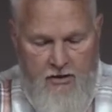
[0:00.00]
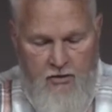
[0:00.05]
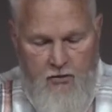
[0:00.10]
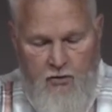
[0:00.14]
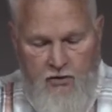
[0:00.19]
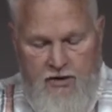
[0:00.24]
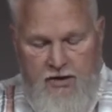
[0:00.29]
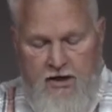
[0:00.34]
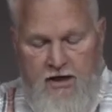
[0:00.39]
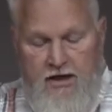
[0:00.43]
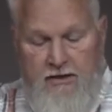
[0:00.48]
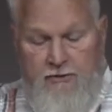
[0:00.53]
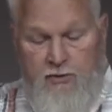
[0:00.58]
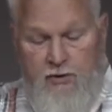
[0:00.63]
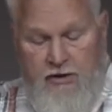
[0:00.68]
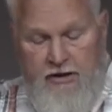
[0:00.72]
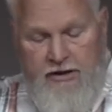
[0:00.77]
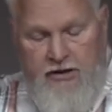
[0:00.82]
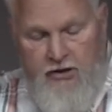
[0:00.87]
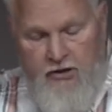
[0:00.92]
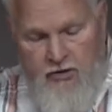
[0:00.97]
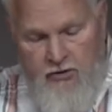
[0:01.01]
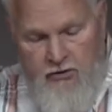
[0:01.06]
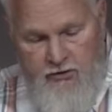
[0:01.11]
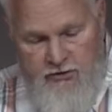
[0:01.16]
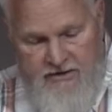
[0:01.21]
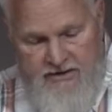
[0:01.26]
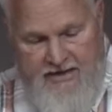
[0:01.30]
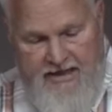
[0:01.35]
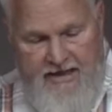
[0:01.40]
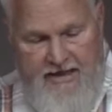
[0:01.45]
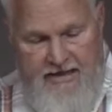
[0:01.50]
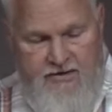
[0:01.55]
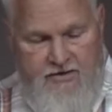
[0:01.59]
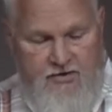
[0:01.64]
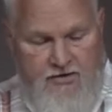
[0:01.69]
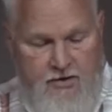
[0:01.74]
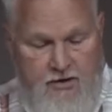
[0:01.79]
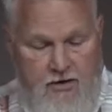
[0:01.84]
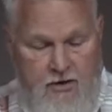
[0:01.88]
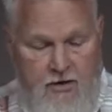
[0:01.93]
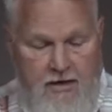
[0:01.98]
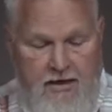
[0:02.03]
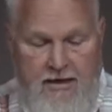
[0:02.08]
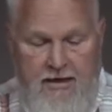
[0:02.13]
when God really used Esther.